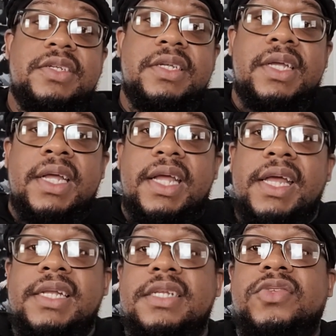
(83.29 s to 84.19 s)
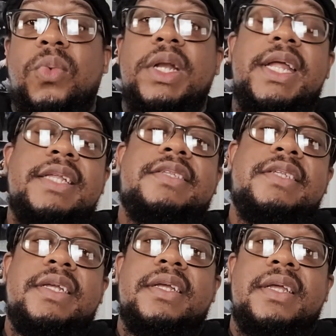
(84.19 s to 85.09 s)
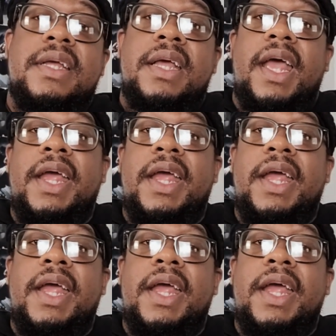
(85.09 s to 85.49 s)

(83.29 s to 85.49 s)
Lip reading: And in this one incident,